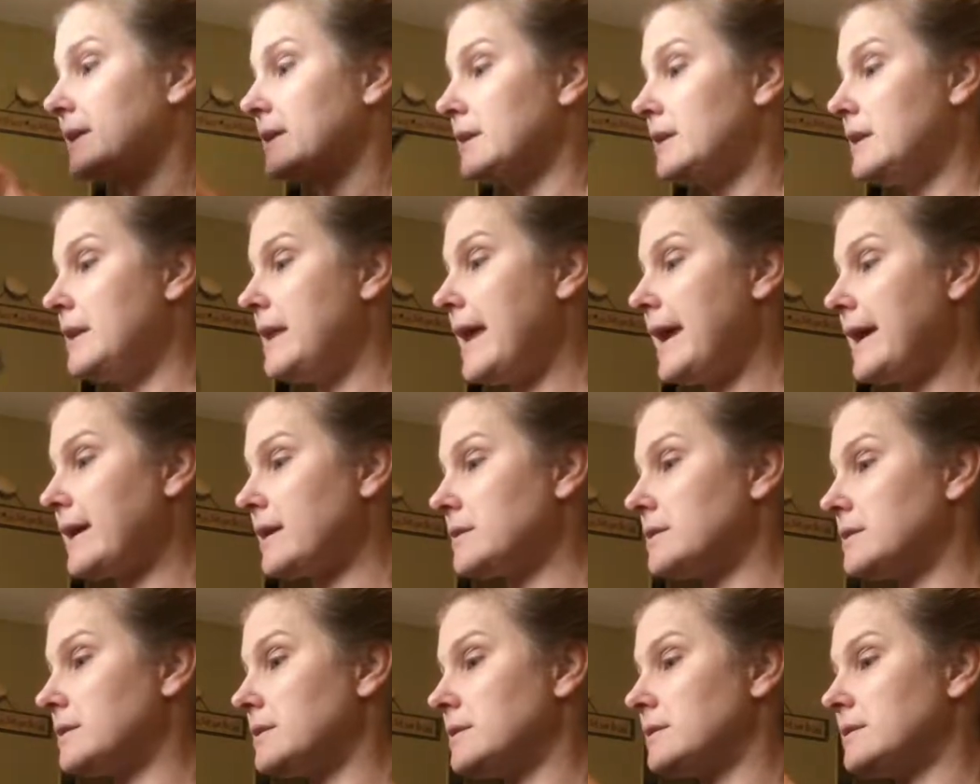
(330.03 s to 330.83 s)

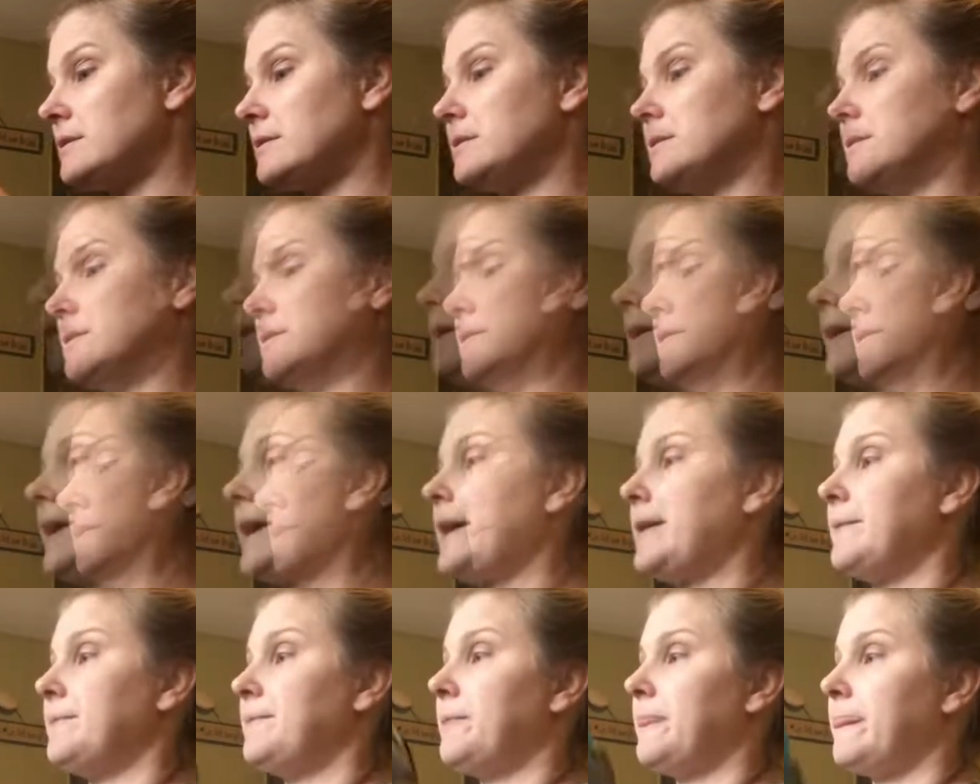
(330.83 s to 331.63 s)
Next, okay,
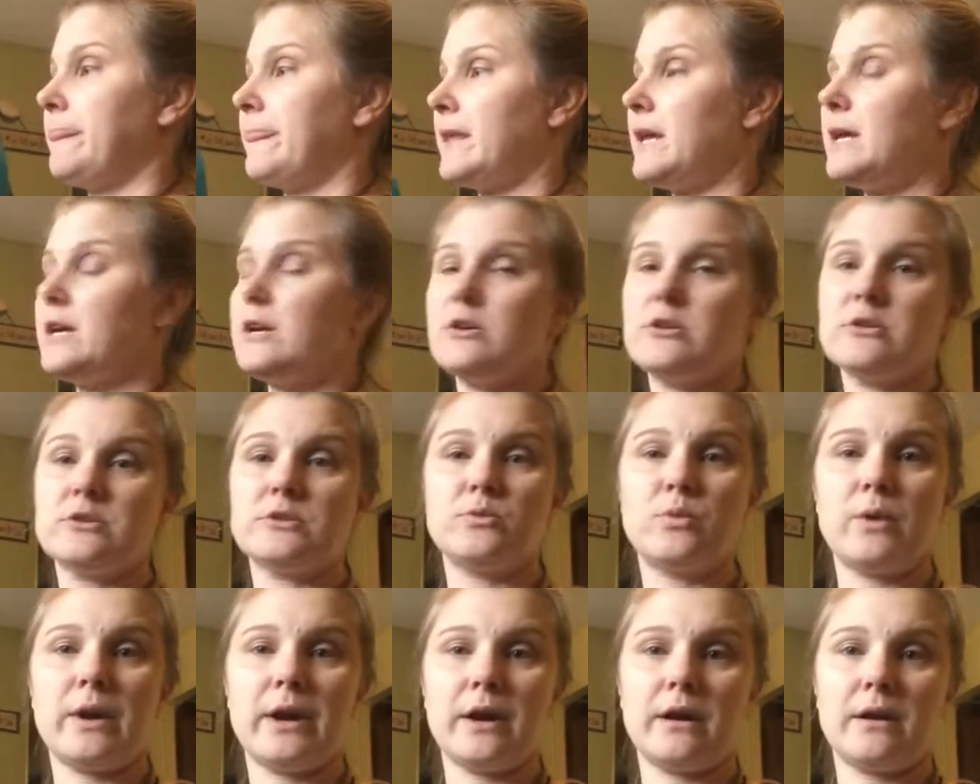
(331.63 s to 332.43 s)
here's
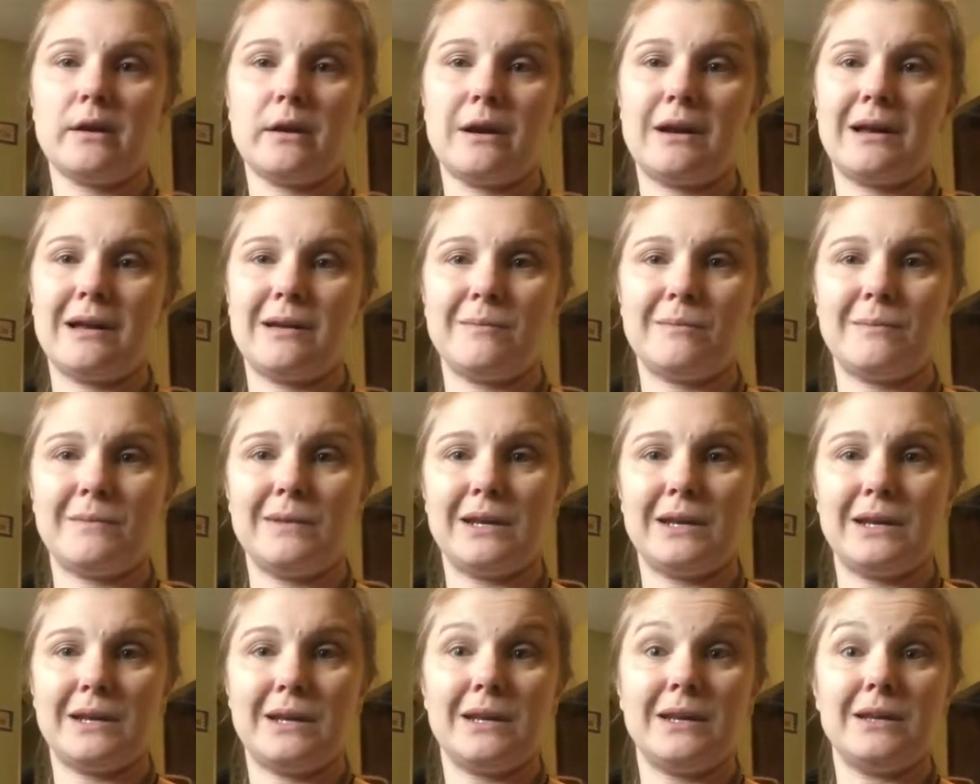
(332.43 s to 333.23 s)
where I'm
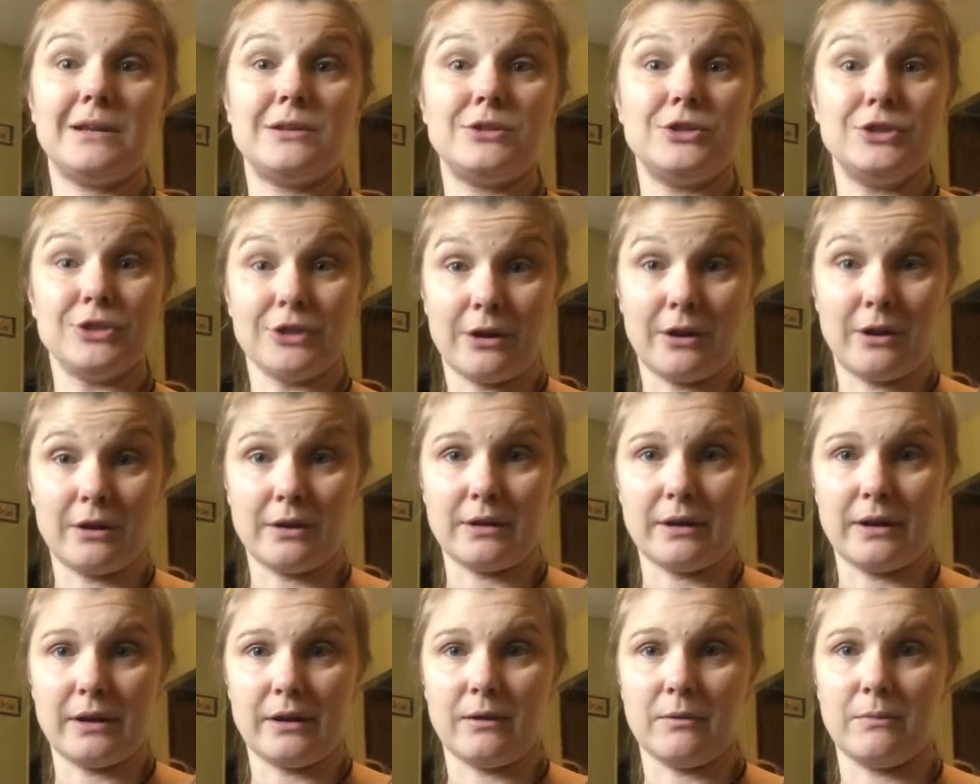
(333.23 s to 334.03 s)
gonna need your all
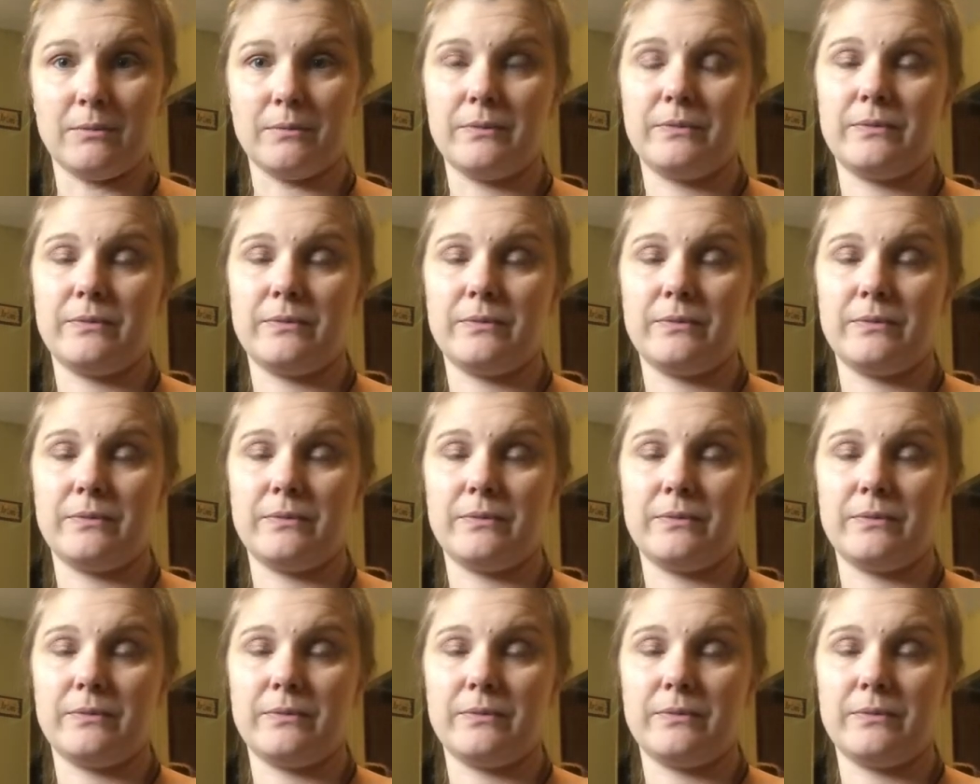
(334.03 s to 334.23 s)
help.